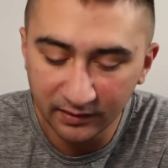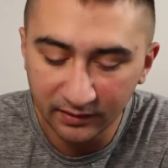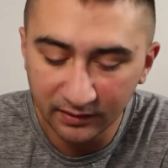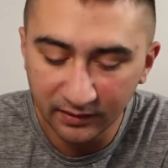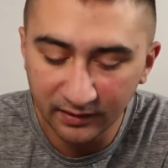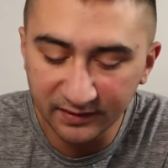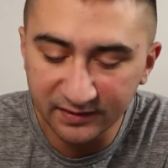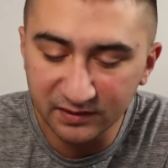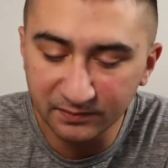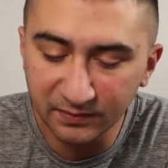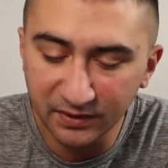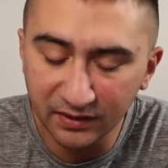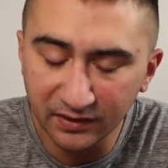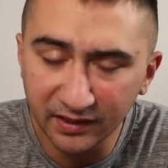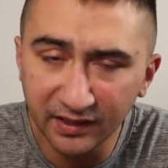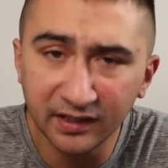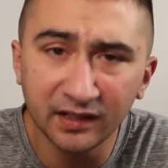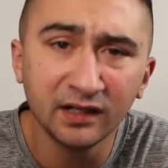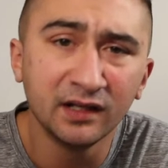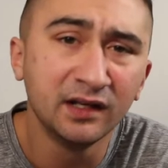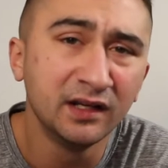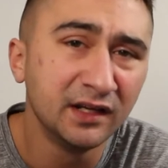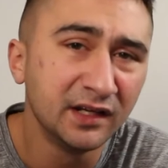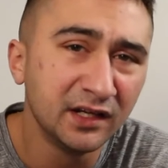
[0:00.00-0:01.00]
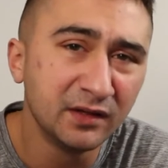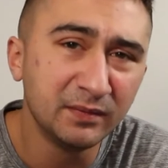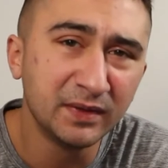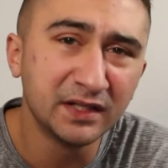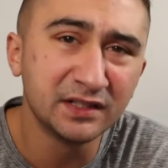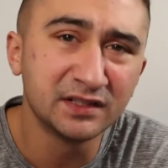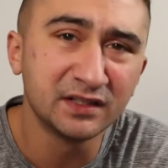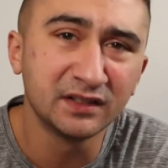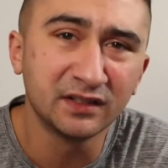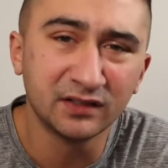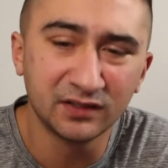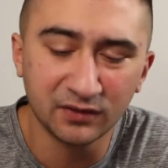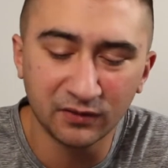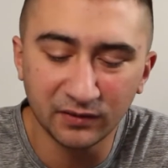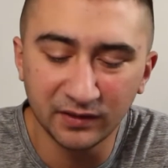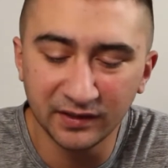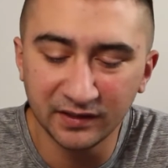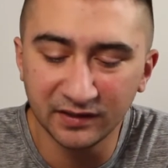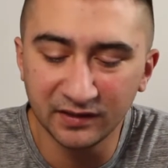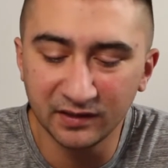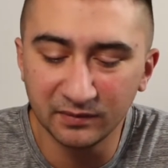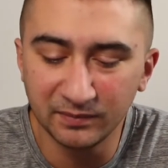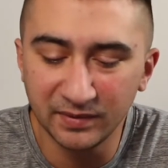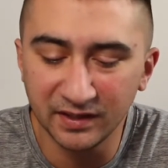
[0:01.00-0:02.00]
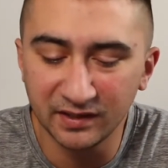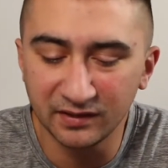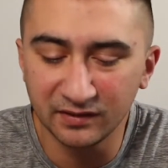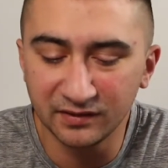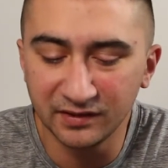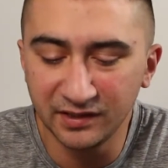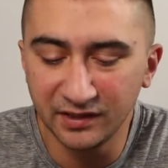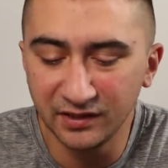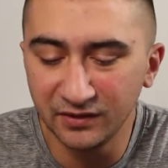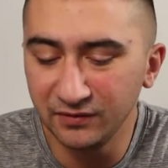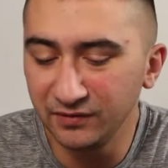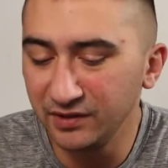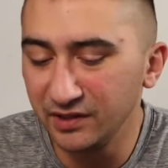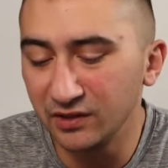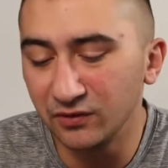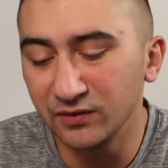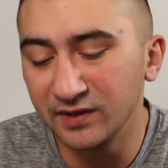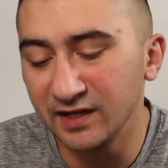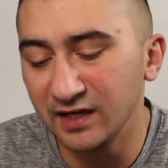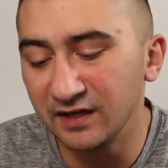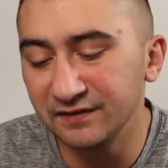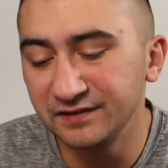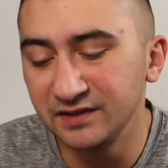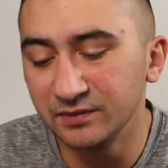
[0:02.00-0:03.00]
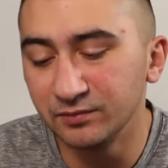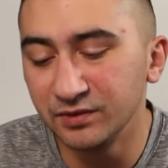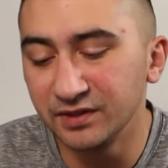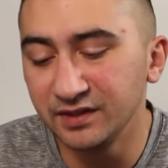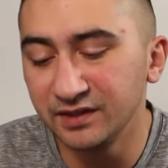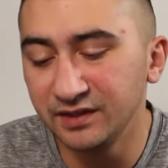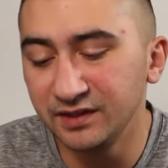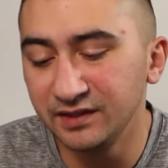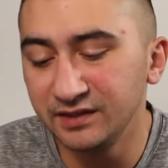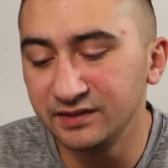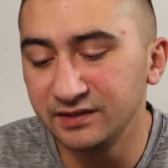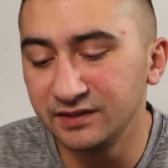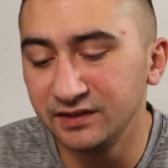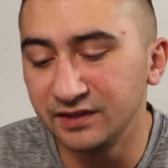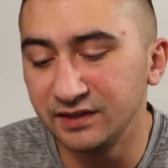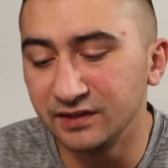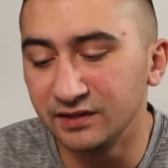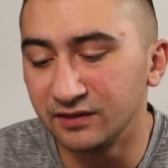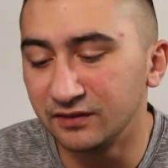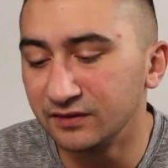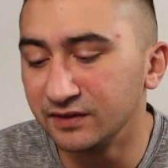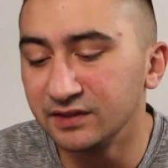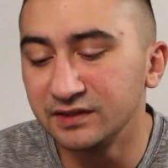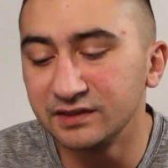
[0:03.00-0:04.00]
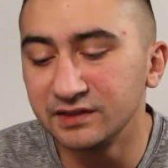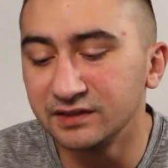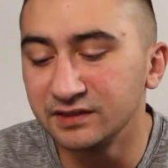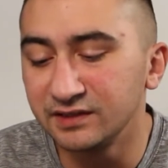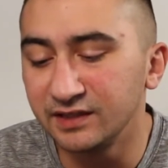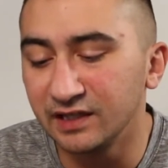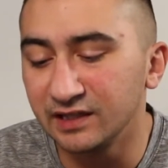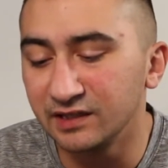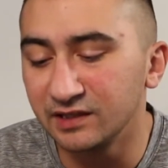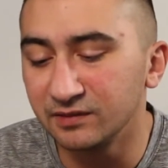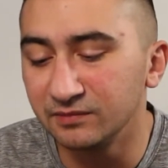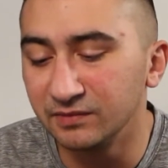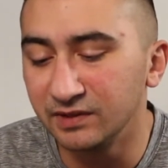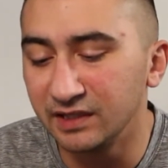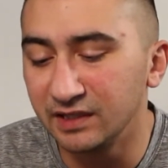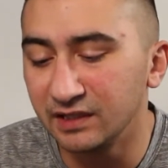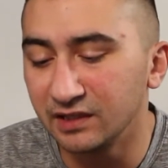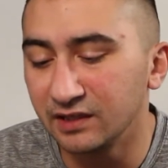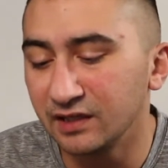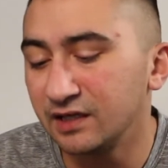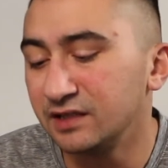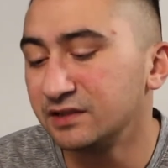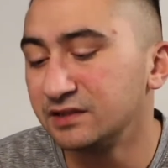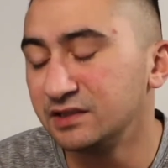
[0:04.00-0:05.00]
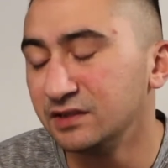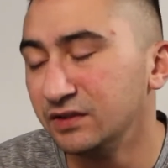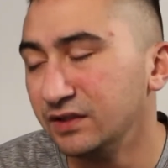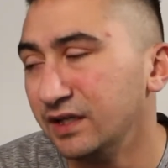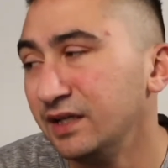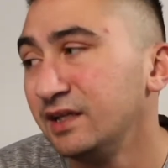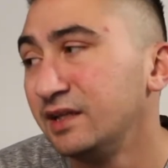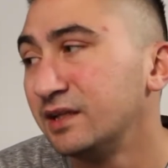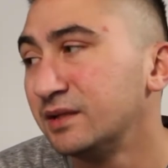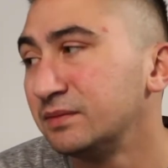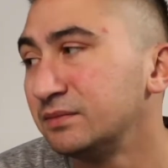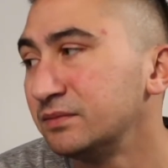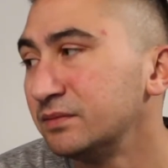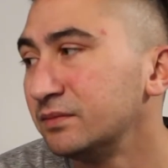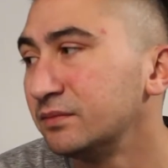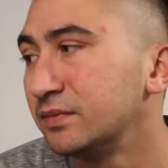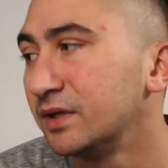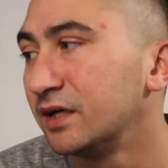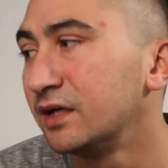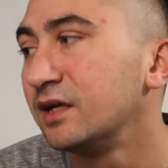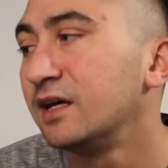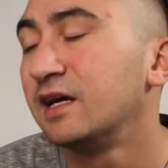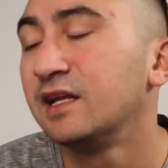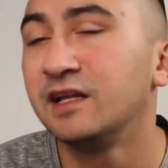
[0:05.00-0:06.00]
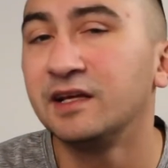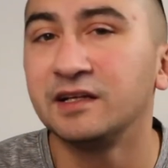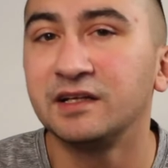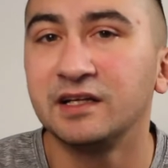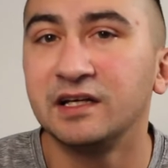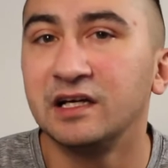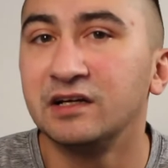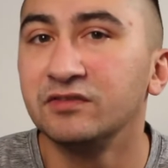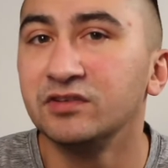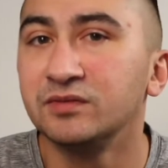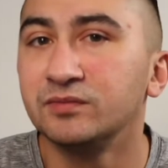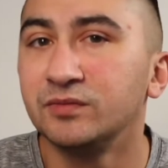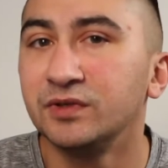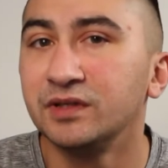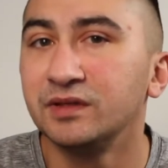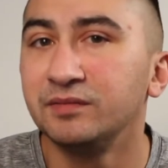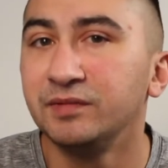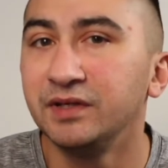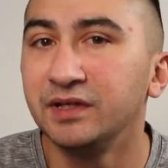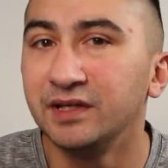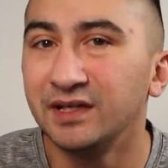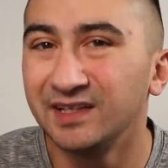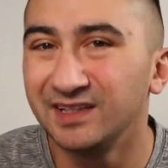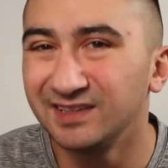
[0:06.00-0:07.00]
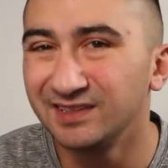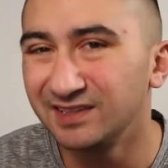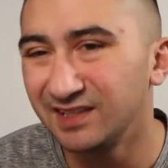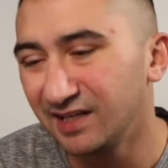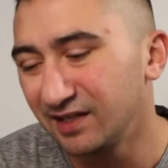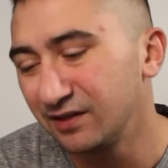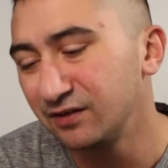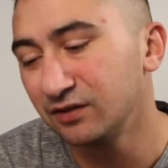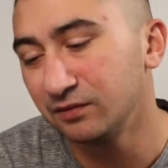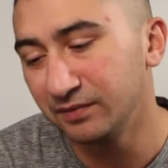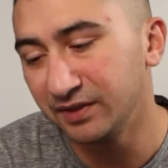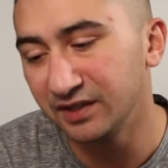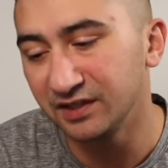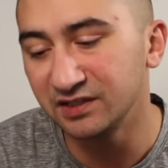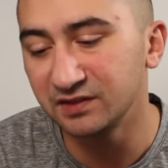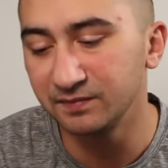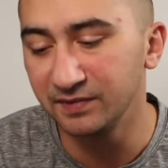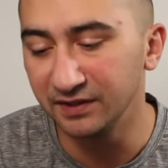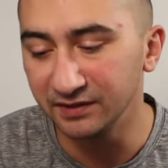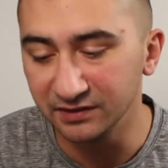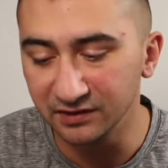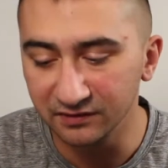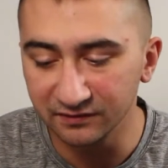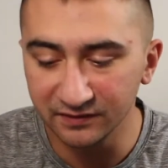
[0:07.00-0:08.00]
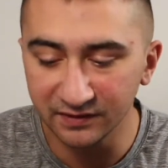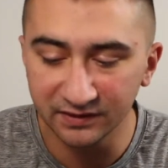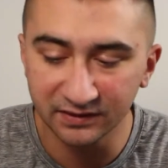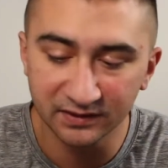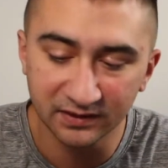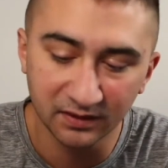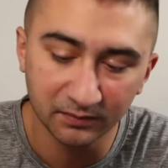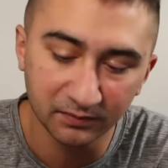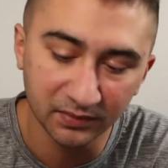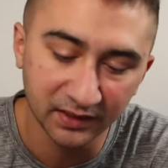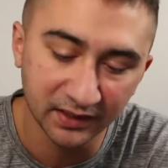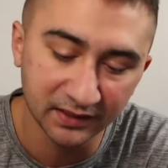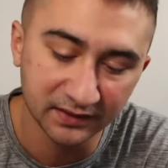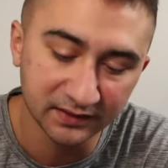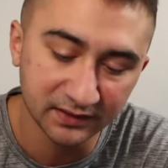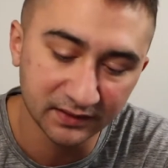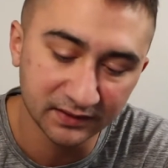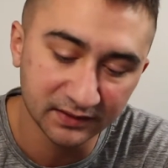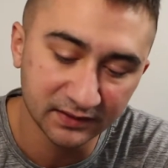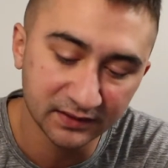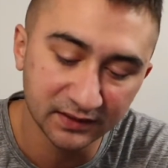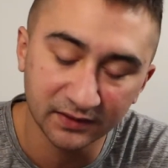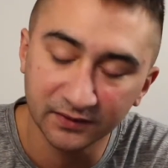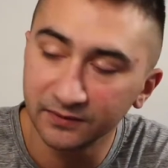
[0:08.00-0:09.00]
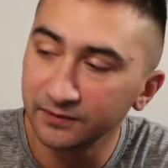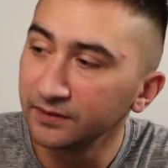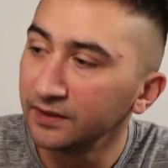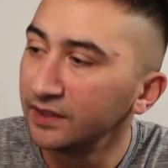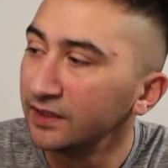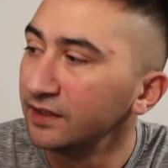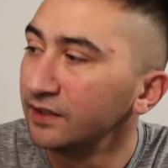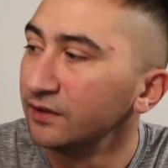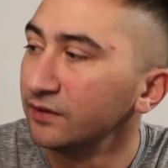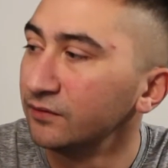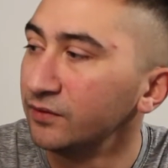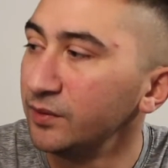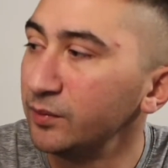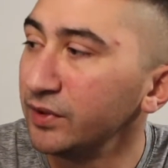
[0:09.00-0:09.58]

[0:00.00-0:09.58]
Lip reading: That's about it. Your meds are totally going to depend on you. You don't have to bring these. You can always just get them there as you need them, but I like to have them with me, and they could be expensive in some places, so we